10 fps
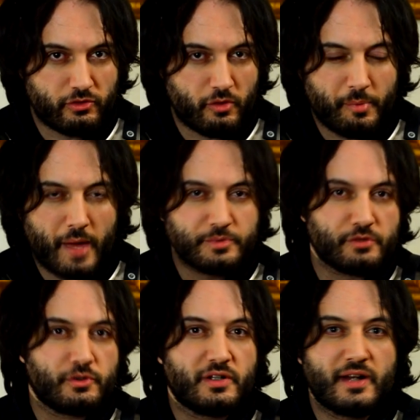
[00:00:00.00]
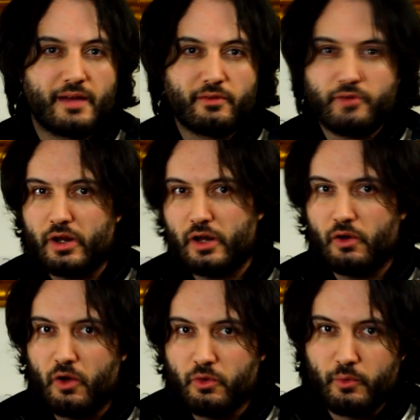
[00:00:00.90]
So perhaps if you didn't have a very
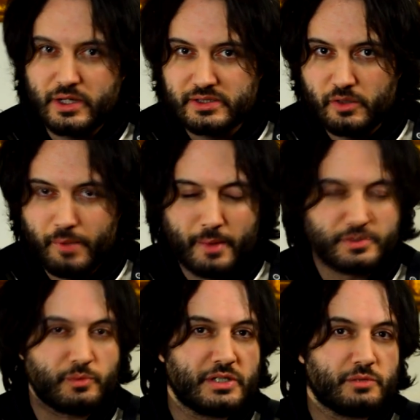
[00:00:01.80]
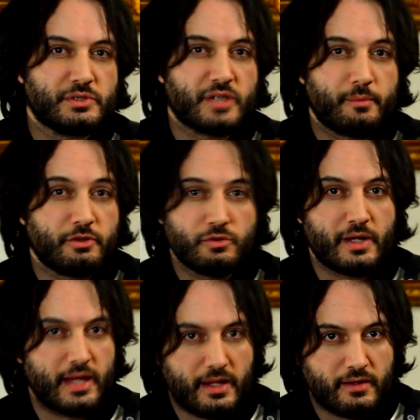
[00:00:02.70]
long winter, or perhaps the winter was coming to
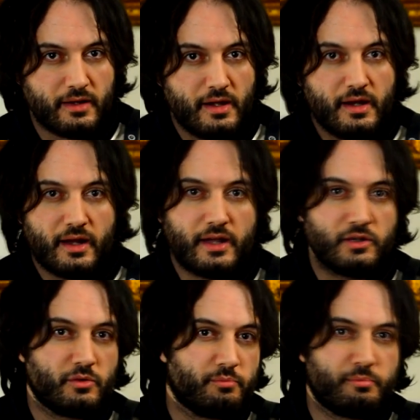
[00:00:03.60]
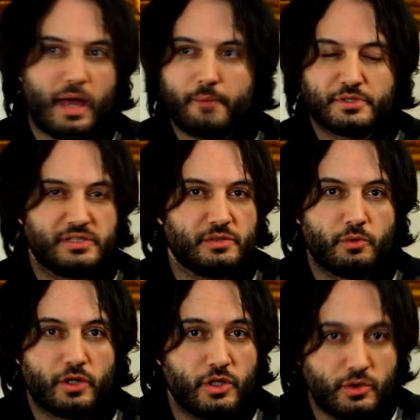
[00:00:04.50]
an end, and you perhaps didn't
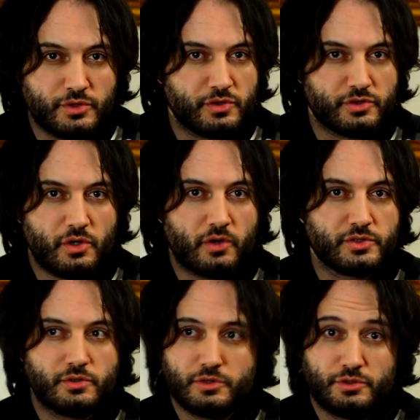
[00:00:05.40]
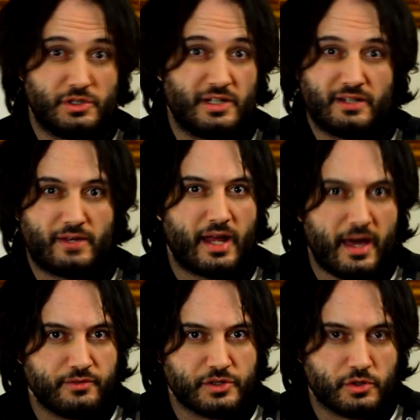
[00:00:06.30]
want to use your socks, or you didn't even
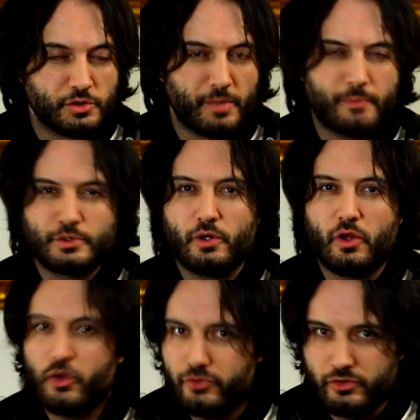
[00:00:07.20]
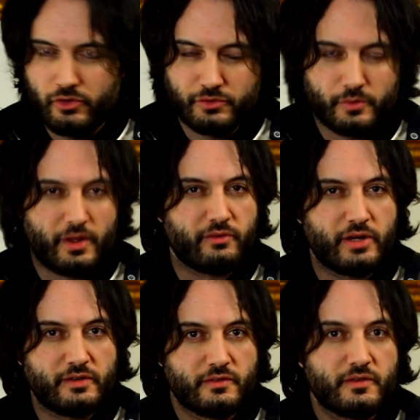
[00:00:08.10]
have socks, or perhaps you lost your socks for whatever
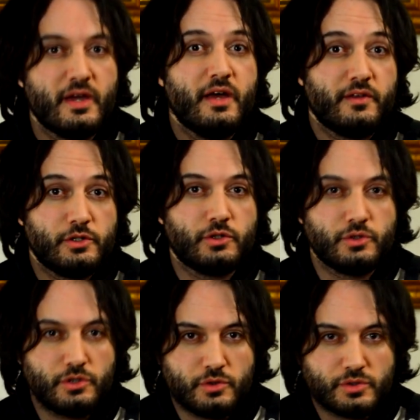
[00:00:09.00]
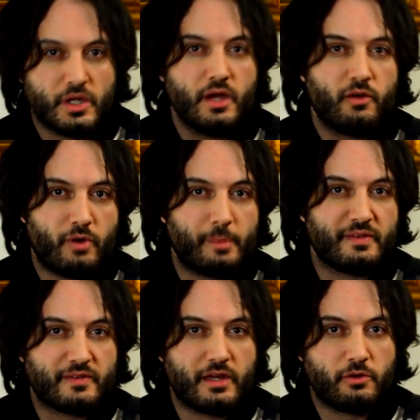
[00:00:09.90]
reasons, then you could use
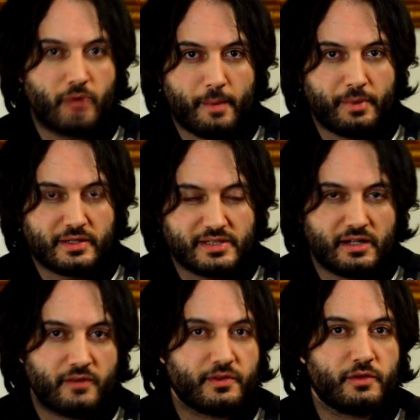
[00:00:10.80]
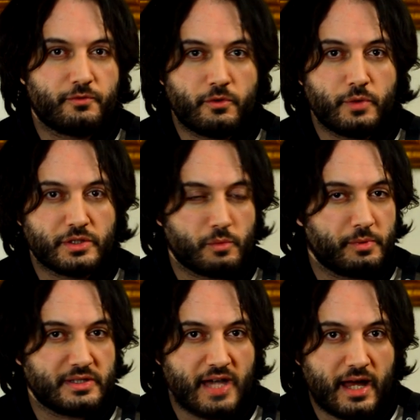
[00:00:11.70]
rabbit skin wrappings, and after the four weeks would
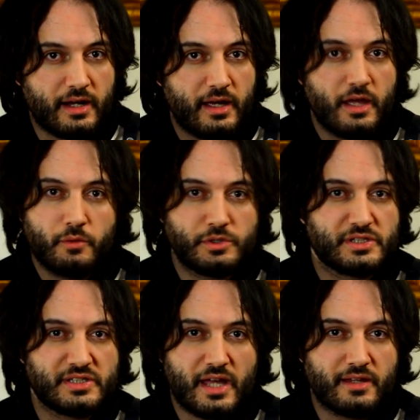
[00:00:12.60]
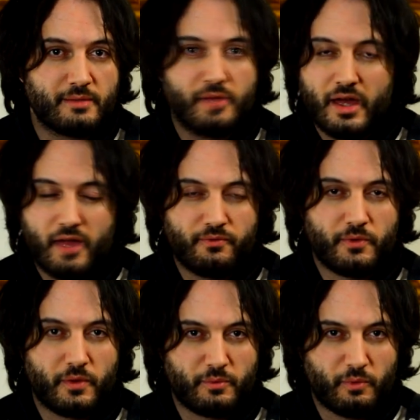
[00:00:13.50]
be done, we just take them and
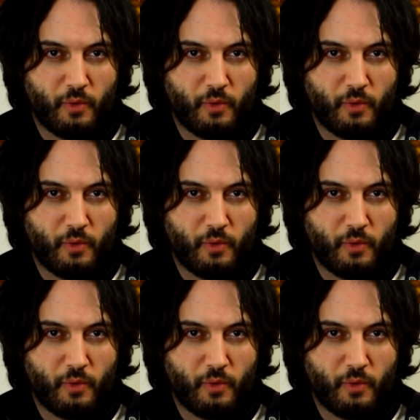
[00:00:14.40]
throw them